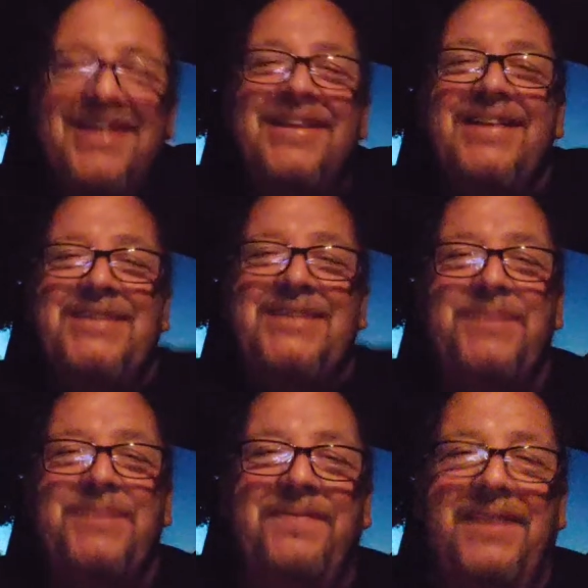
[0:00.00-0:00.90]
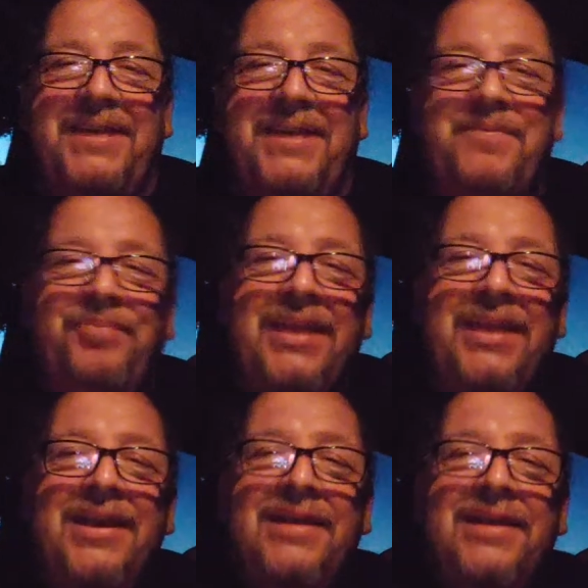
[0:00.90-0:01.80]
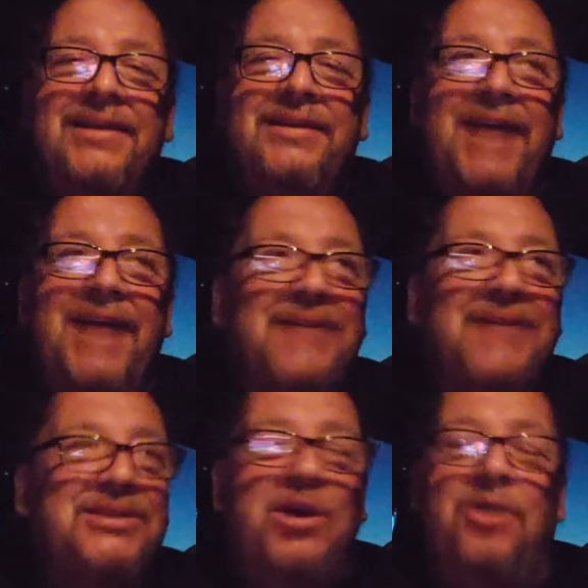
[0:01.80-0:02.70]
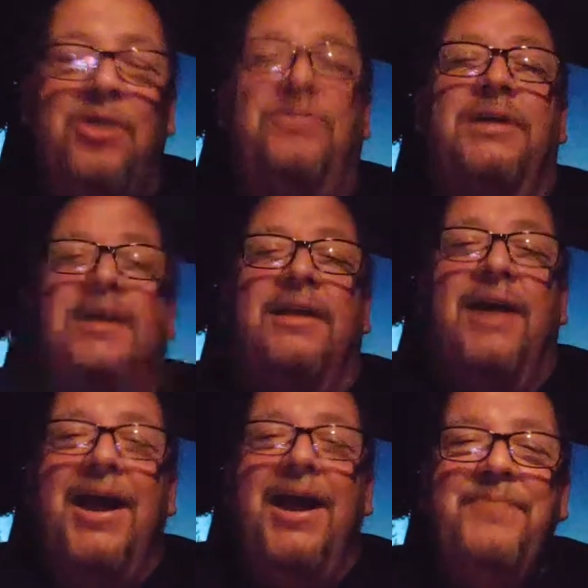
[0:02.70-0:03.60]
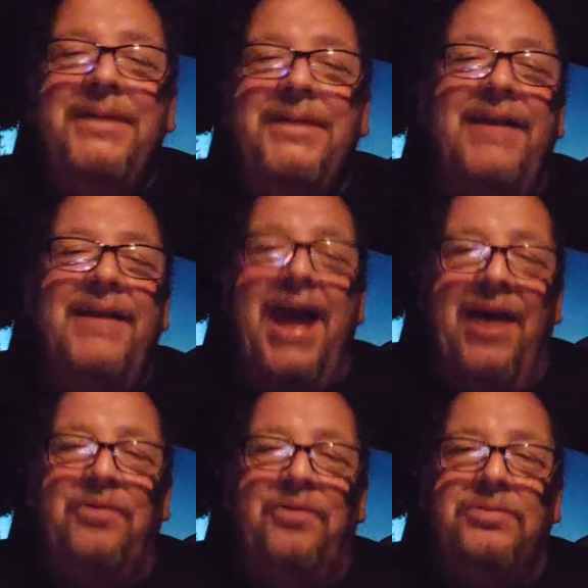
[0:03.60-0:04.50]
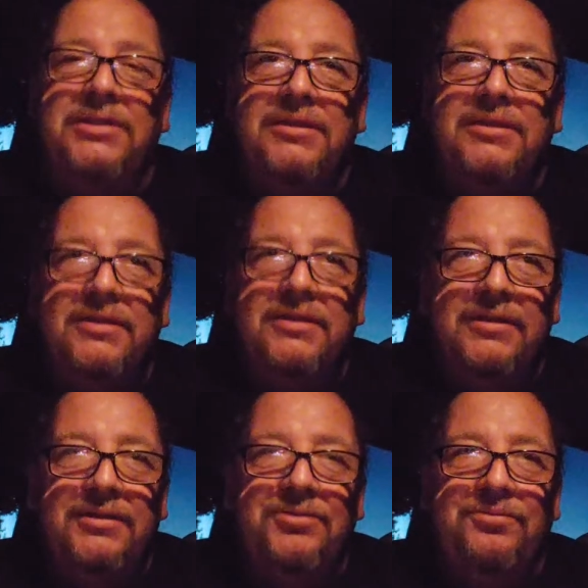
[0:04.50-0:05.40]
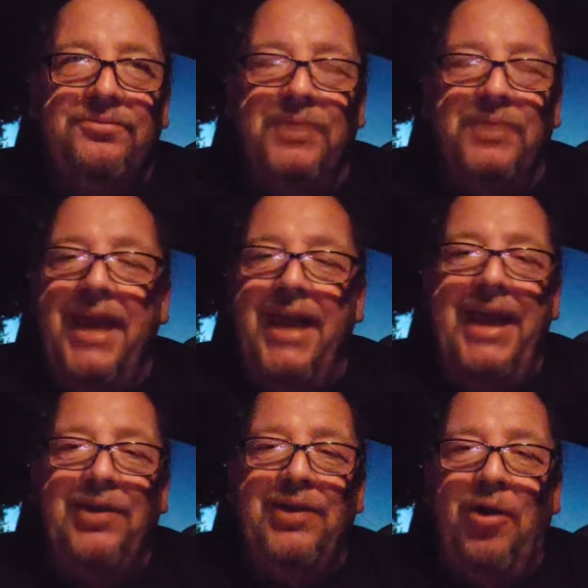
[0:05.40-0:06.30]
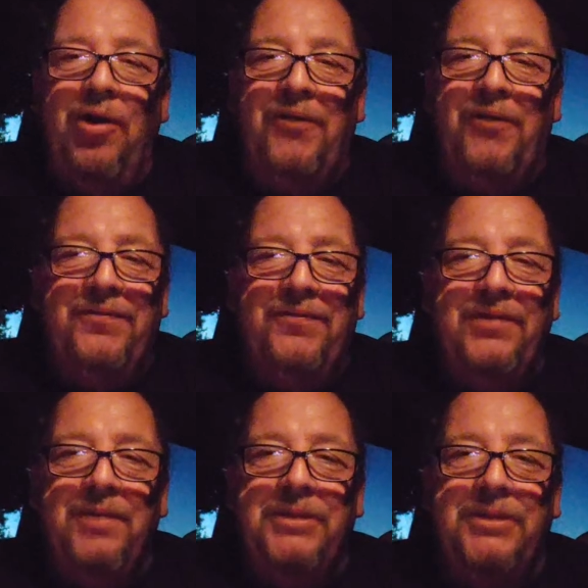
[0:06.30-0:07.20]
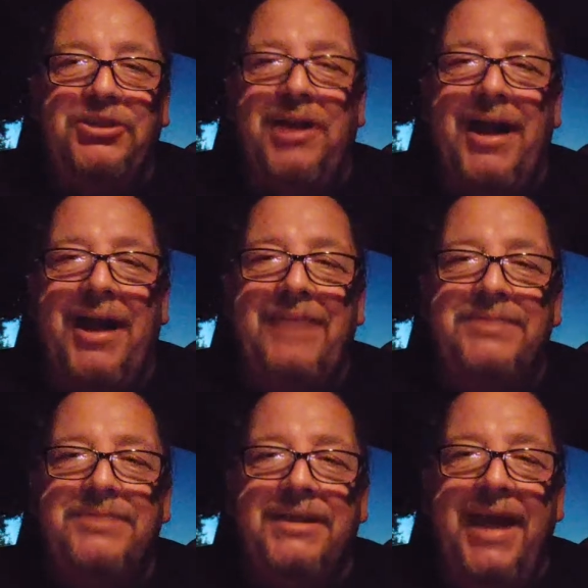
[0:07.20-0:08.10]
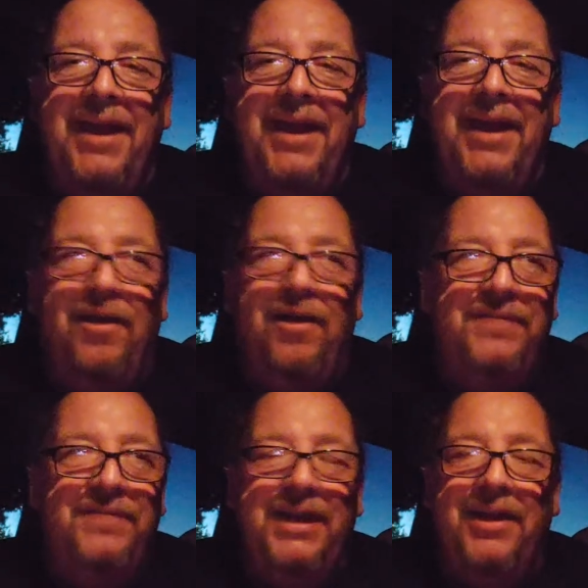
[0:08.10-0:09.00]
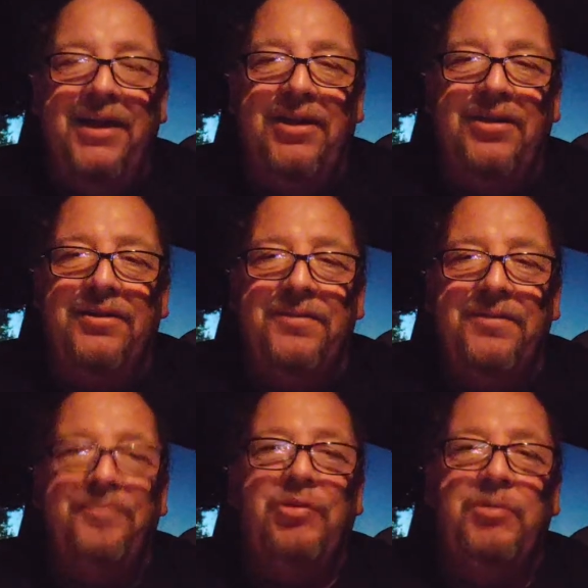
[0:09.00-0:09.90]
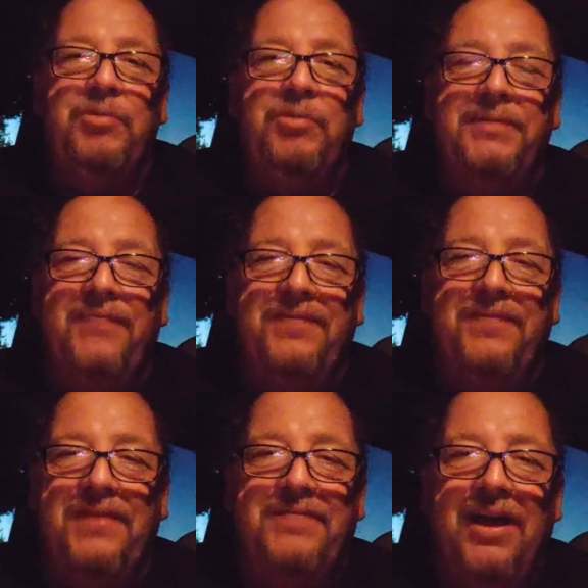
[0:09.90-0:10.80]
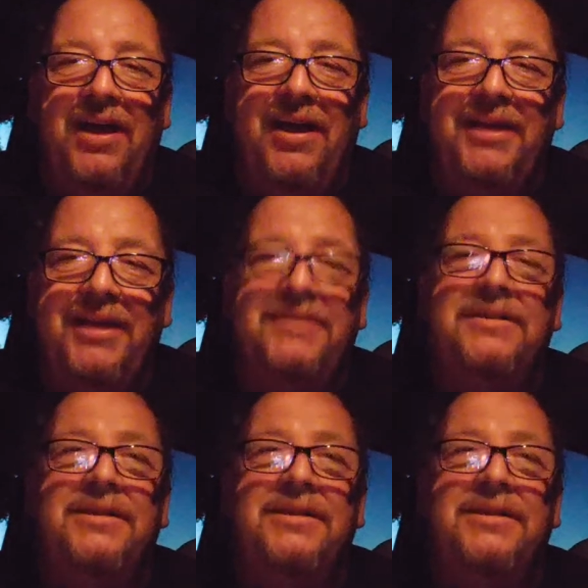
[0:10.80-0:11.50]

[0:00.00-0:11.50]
That's pretty funny. Yeah, so I've been out with Adolf a bunch of times, and Javier, Cryptid 559.